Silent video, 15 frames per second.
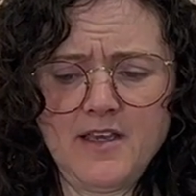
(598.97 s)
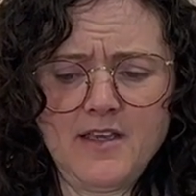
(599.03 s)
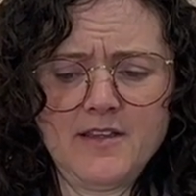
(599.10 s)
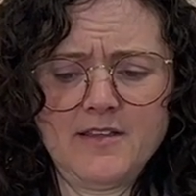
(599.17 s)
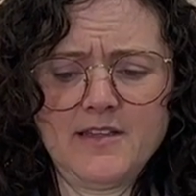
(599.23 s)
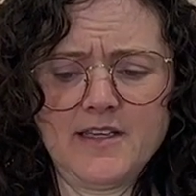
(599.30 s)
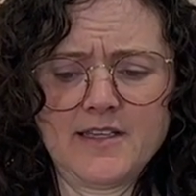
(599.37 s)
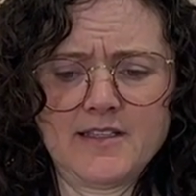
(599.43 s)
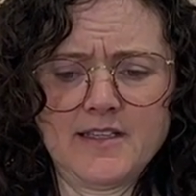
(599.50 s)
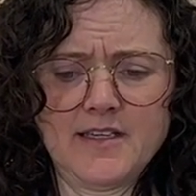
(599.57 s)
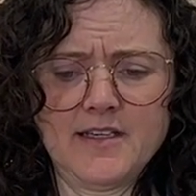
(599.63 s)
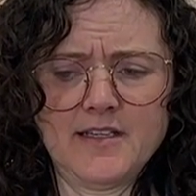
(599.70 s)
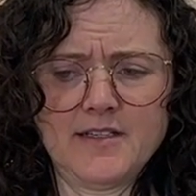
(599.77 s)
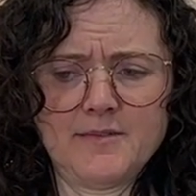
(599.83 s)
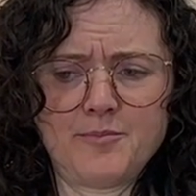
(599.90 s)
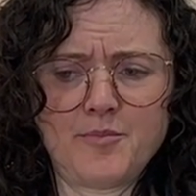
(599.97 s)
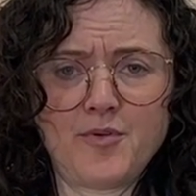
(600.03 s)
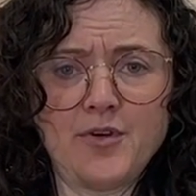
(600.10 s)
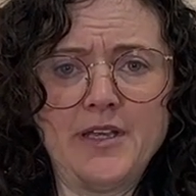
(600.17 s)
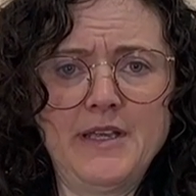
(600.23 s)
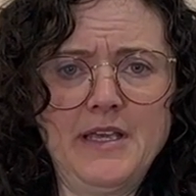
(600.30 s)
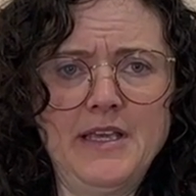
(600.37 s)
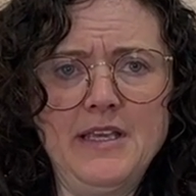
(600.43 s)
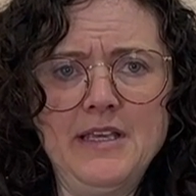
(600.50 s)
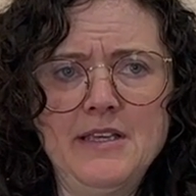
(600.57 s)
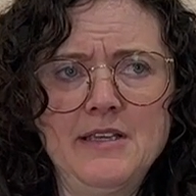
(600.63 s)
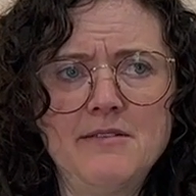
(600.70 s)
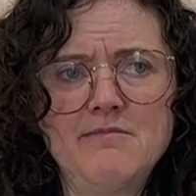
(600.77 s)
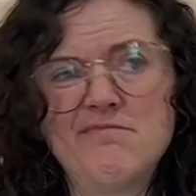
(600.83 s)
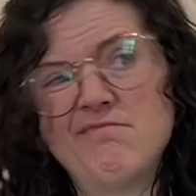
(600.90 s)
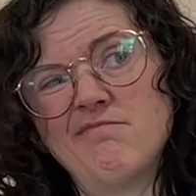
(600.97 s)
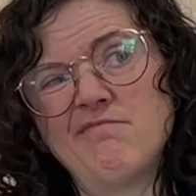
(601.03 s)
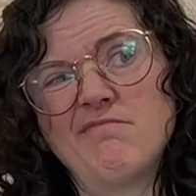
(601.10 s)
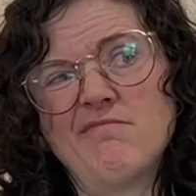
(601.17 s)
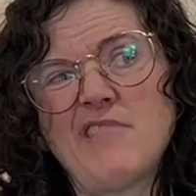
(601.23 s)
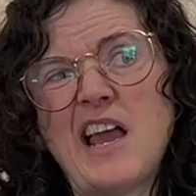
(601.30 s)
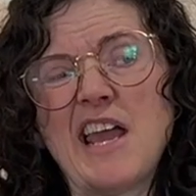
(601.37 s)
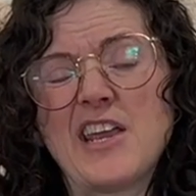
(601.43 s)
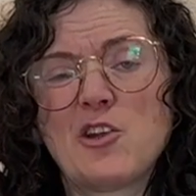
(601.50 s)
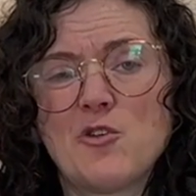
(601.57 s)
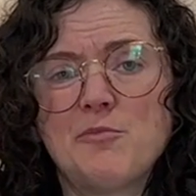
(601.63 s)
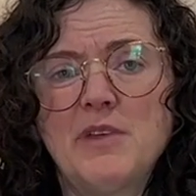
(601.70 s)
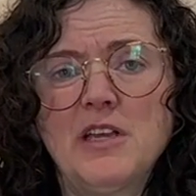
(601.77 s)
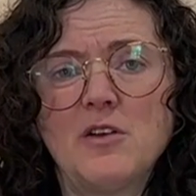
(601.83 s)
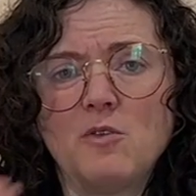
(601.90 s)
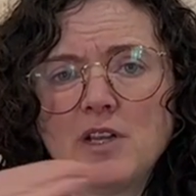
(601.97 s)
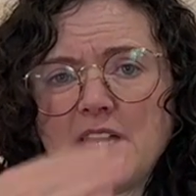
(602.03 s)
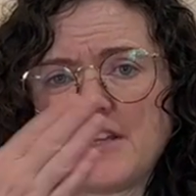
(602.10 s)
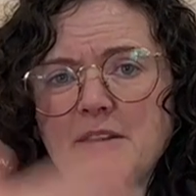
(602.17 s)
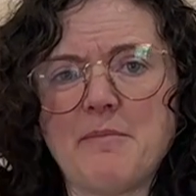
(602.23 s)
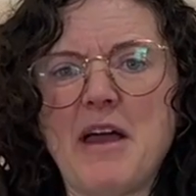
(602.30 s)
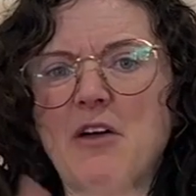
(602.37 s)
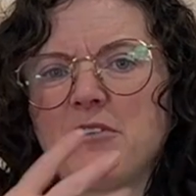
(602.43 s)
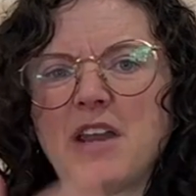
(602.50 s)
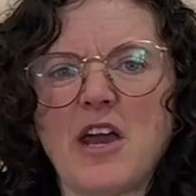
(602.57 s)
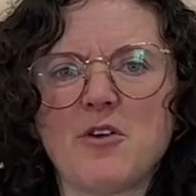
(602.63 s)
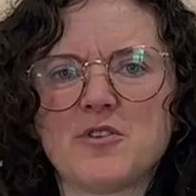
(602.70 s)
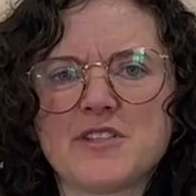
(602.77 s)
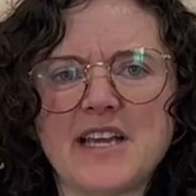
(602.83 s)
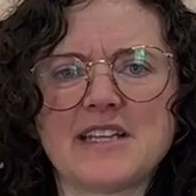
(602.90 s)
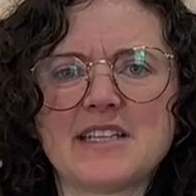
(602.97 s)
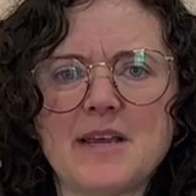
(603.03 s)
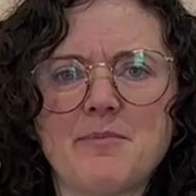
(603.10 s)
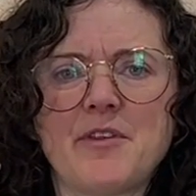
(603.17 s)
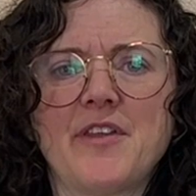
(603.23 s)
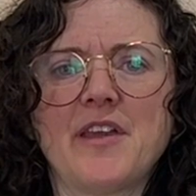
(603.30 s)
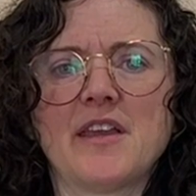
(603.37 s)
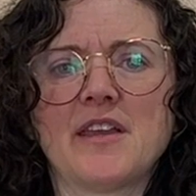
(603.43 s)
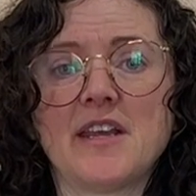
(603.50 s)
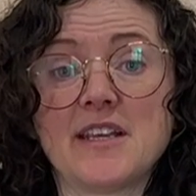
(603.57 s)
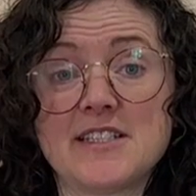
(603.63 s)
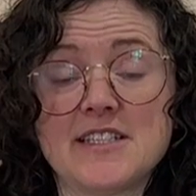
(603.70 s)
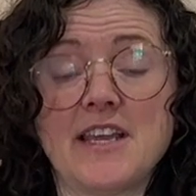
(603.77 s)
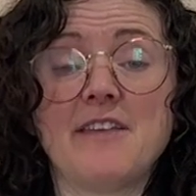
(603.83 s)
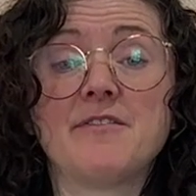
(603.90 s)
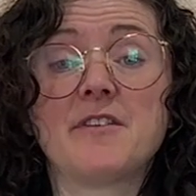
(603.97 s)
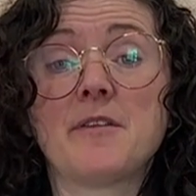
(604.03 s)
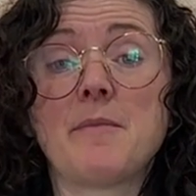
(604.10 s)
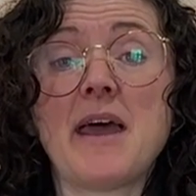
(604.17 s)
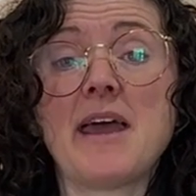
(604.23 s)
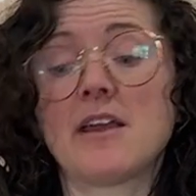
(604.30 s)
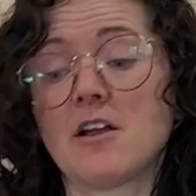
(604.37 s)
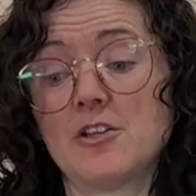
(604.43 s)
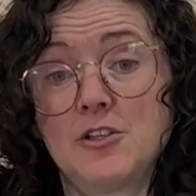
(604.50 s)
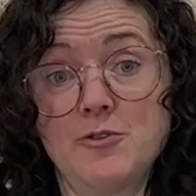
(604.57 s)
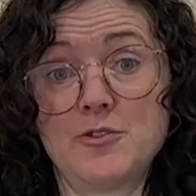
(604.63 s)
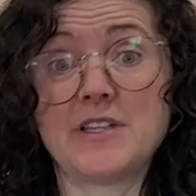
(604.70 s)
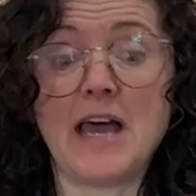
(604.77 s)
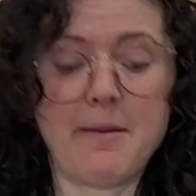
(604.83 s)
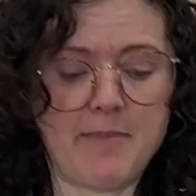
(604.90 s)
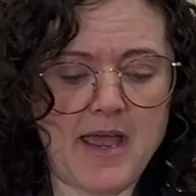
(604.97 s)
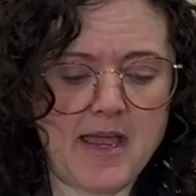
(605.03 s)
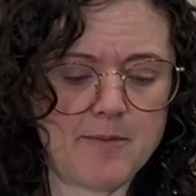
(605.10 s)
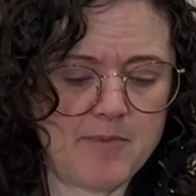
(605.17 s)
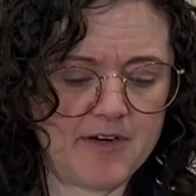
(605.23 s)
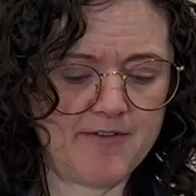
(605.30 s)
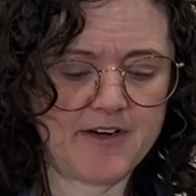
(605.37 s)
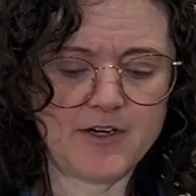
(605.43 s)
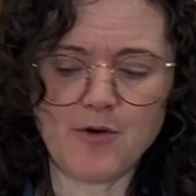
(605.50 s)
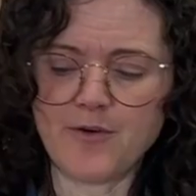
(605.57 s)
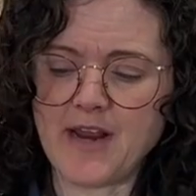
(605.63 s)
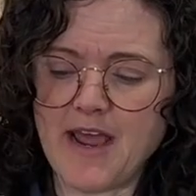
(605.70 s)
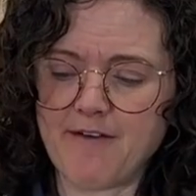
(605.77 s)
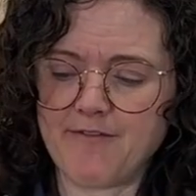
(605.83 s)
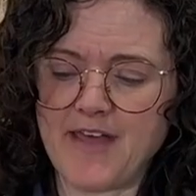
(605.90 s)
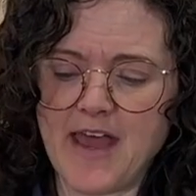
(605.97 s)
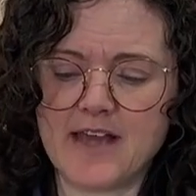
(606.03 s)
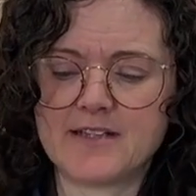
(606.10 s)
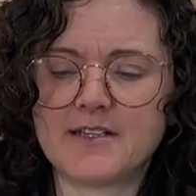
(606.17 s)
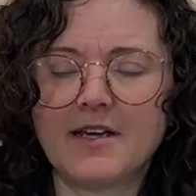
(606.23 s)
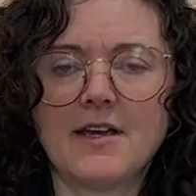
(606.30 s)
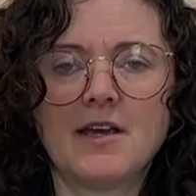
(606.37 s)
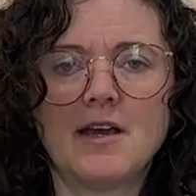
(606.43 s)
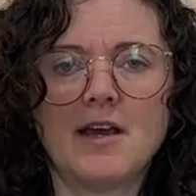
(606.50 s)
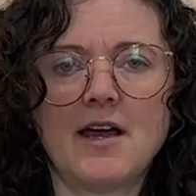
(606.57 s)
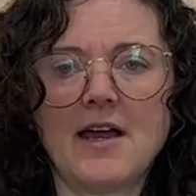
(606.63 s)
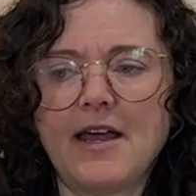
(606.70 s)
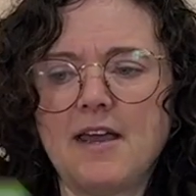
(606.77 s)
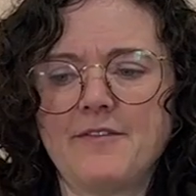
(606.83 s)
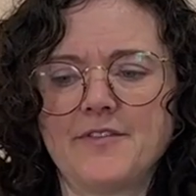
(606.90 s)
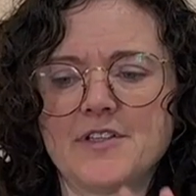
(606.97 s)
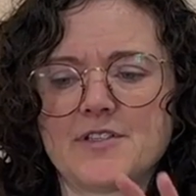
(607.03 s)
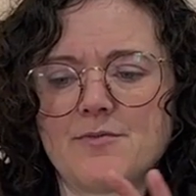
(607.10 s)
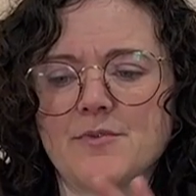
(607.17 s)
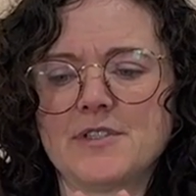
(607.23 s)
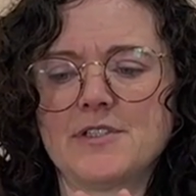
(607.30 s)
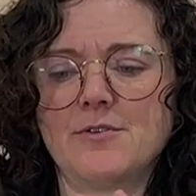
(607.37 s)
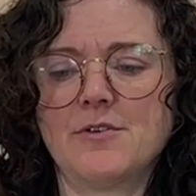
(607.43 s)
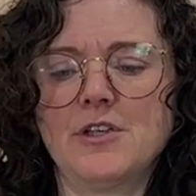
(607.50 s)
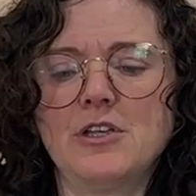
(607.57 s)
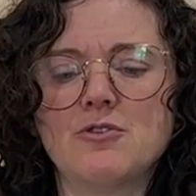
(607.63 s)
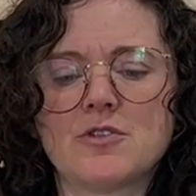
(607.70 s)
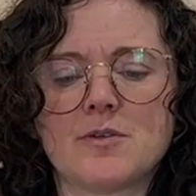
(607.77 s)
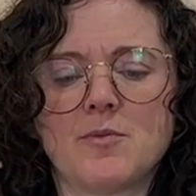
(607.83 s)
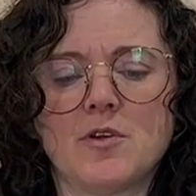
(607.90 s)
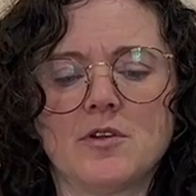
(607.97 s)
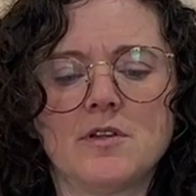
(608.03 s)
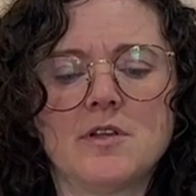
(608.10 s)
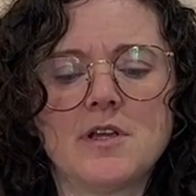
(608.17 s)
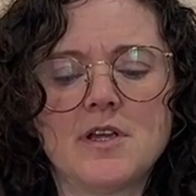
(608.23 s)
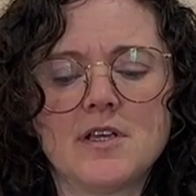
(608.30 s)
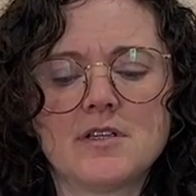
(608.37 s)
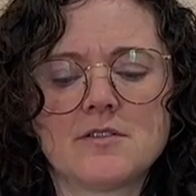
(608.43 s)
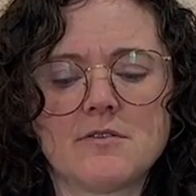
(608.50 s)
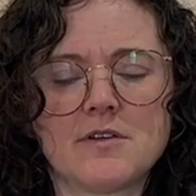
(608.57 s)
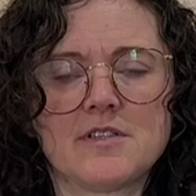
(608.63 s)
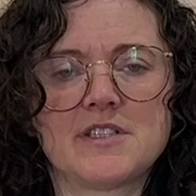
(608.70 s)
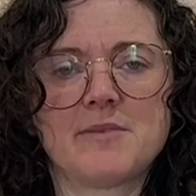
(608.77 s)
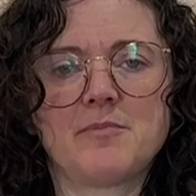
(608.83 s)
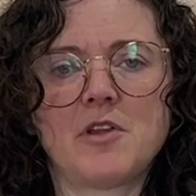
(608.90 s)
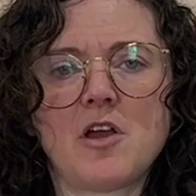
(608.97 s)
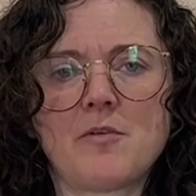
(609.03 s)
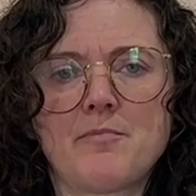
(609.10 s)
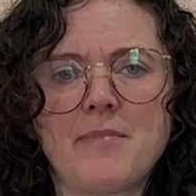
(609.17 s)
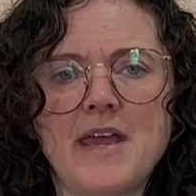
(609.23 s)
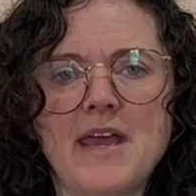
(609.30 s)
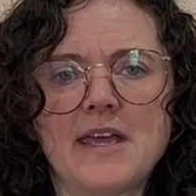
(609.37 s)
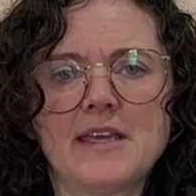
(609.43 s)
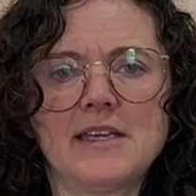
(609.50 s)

like the pre-hiker meal, like the Mountain House, that type of and I saved the bag, I'll use that bag. But if I don't have that, I have this reusable sort of Ziploc bag.